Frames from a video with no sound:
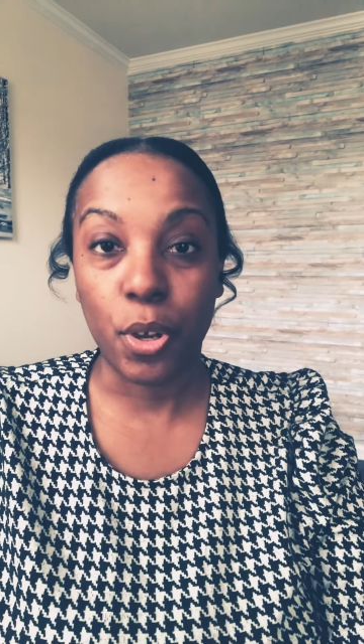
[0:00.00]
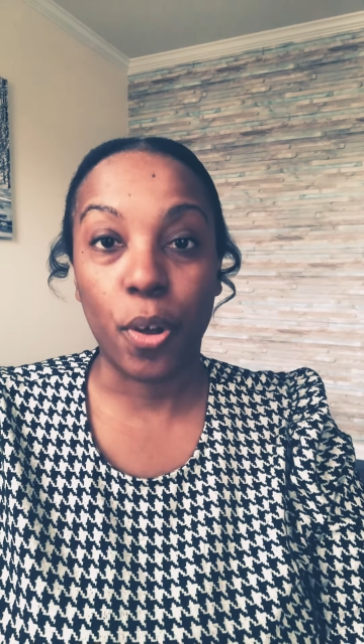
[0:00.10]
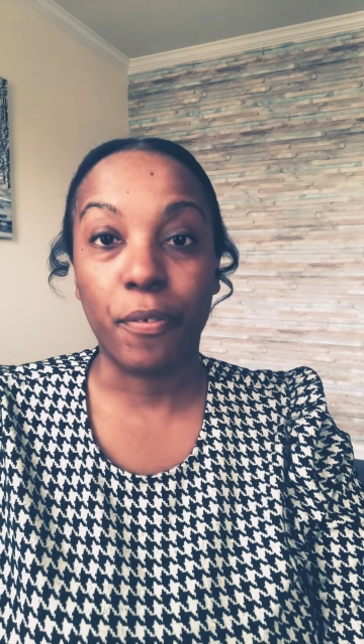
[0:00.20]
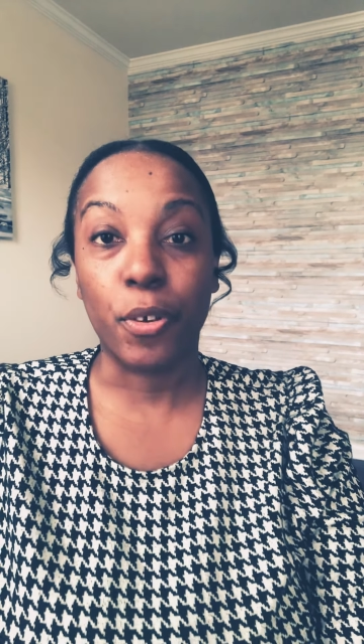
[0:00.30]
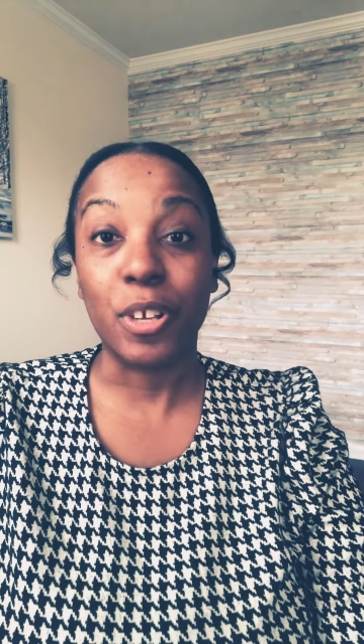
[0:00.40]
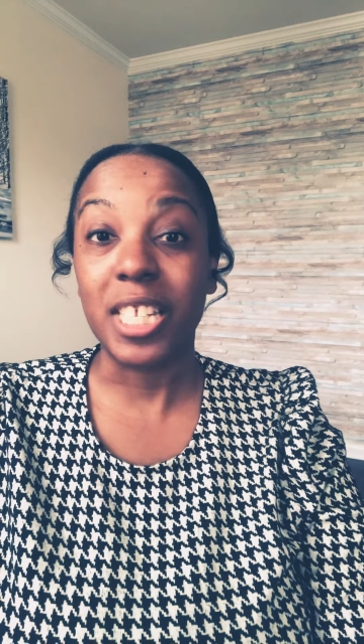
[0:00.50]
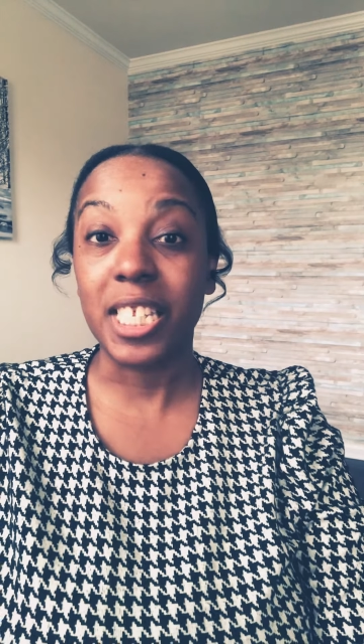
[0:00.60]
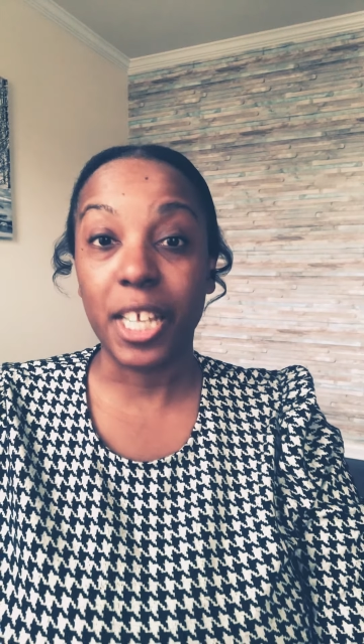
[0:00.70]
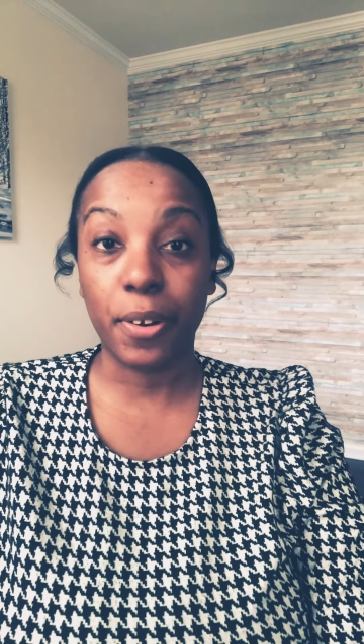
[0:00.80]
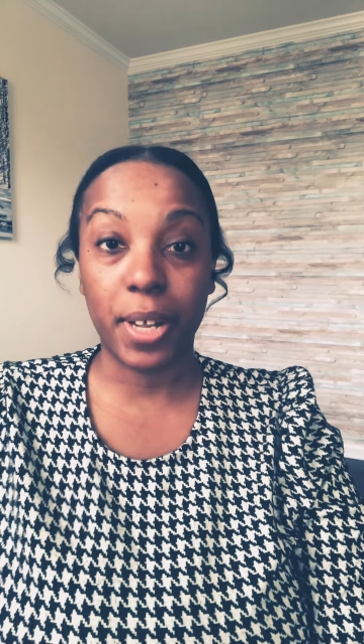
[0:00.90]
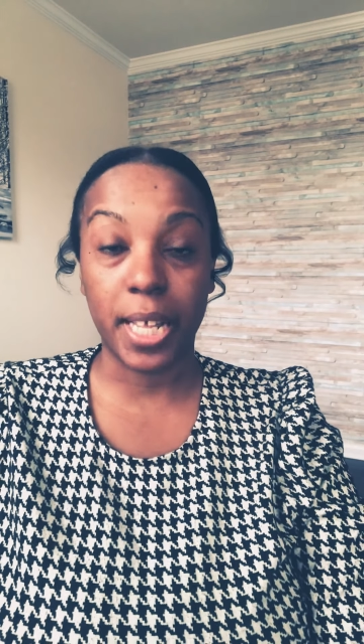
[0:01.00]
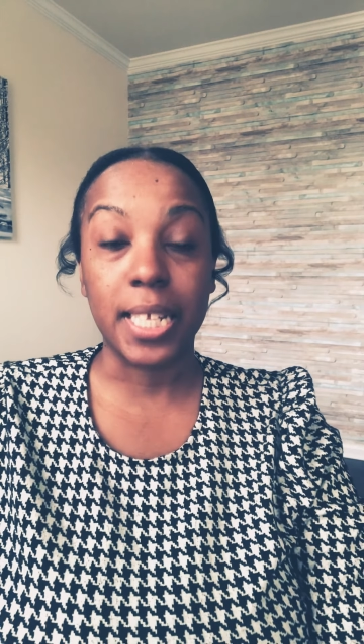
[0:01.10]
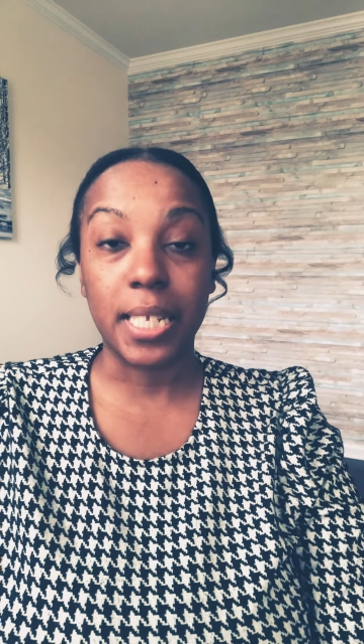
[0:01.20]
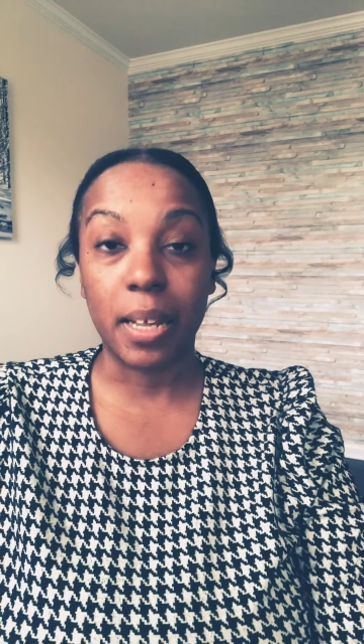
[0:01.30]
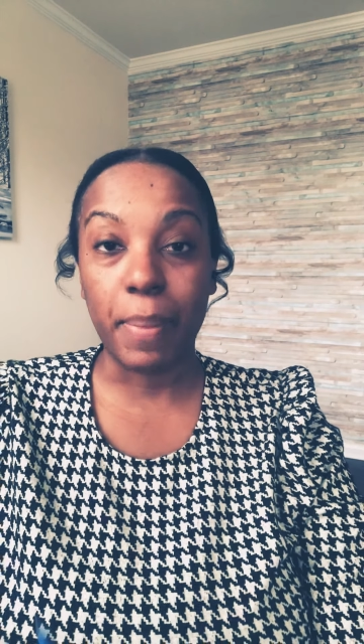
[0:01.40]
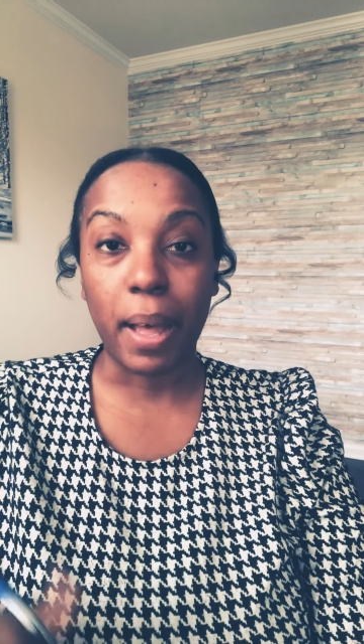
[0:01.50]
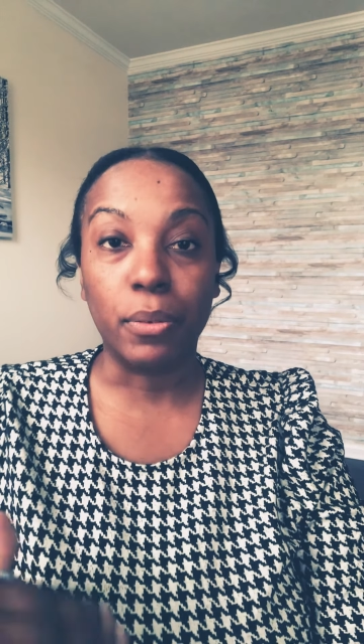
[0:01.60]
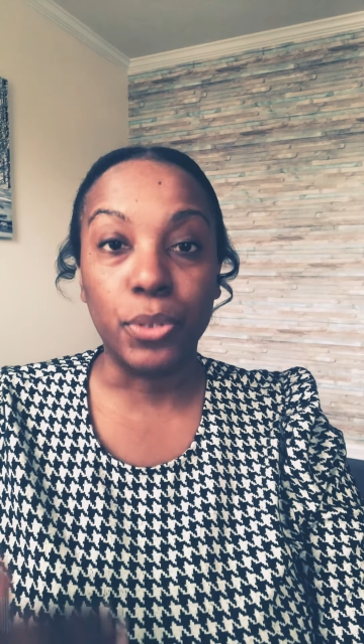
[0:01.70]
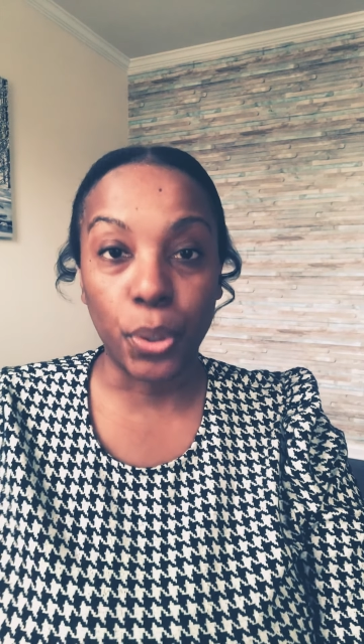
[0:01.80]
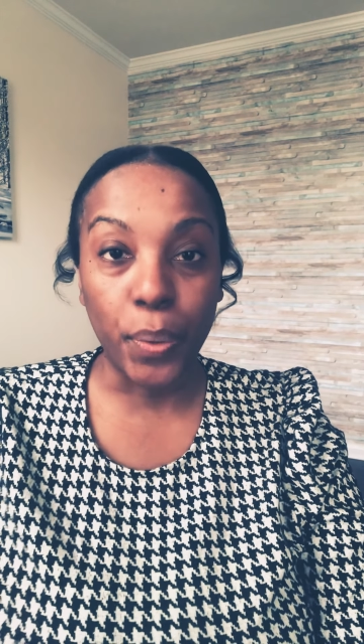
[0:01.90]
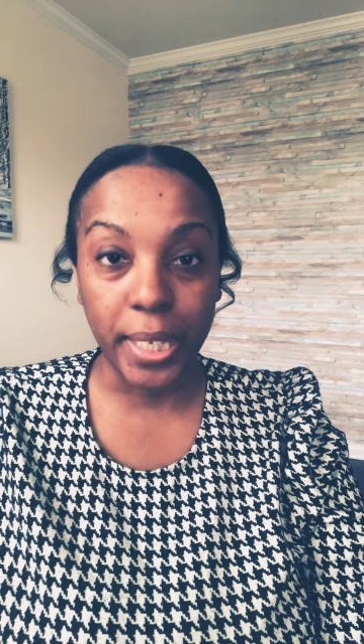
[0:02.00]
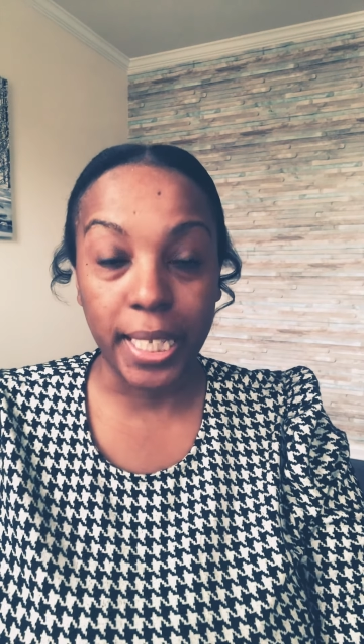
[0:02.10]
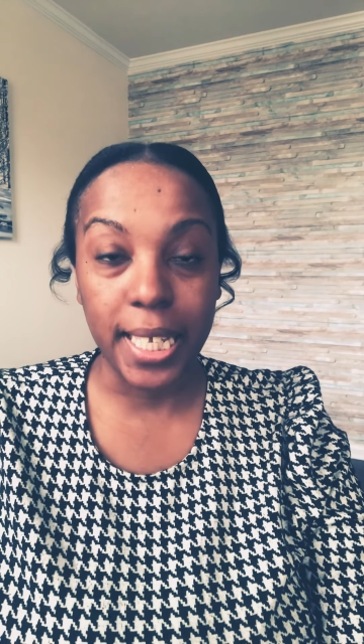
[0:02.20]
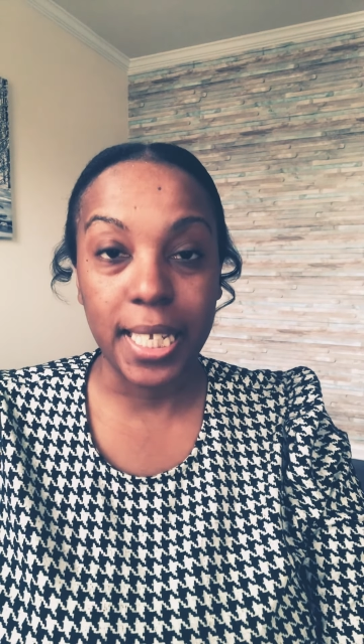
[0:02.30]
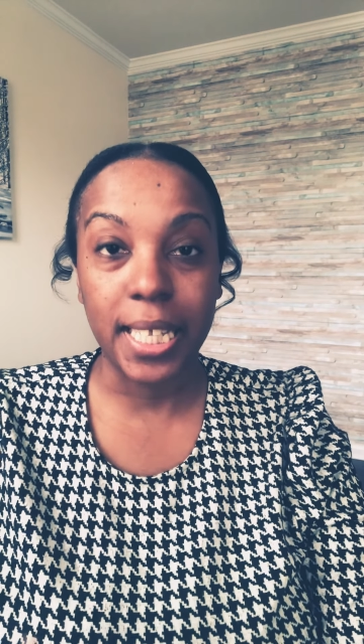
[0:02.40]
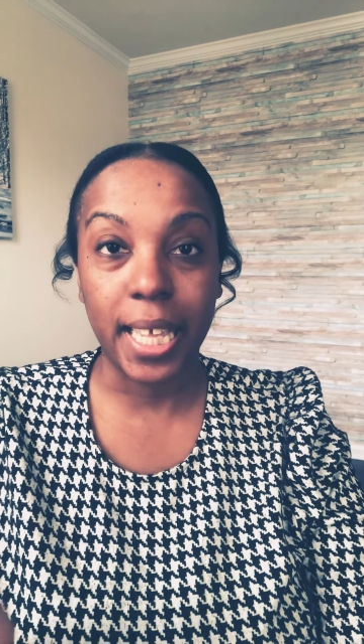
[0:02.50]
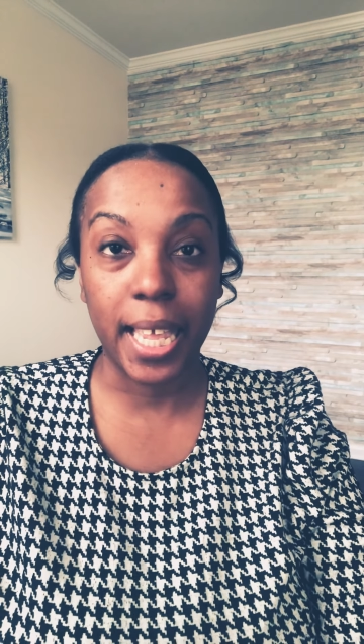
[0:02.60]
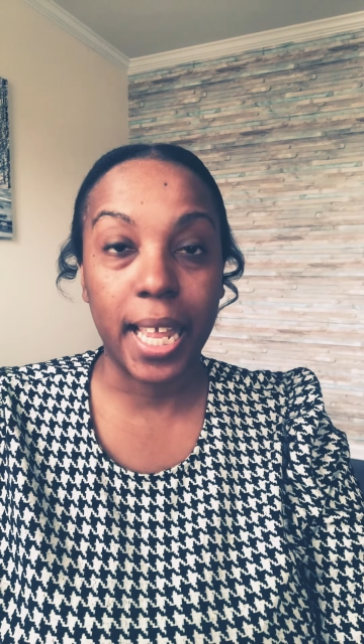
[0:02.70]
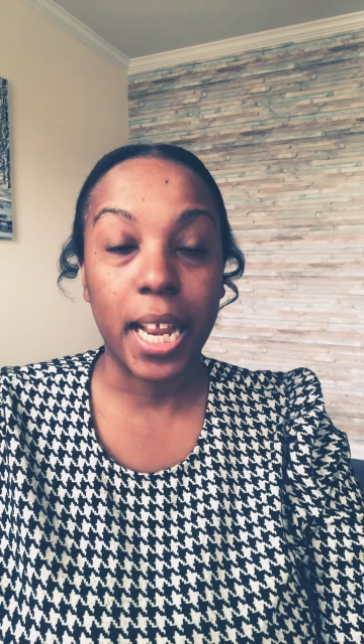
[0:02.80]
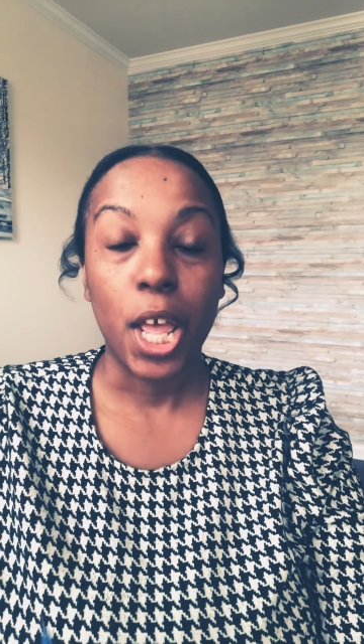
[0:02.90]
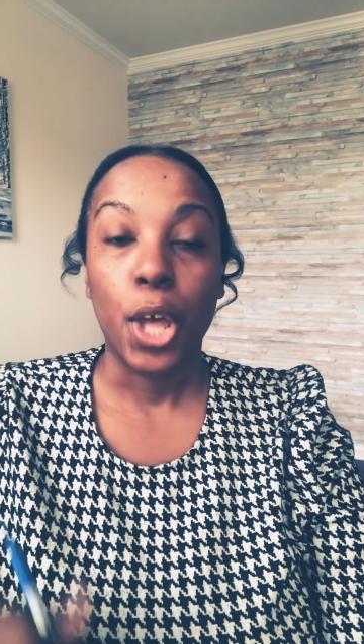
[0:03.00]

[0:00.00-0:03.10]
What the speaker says: No, if you're serious about doing this, then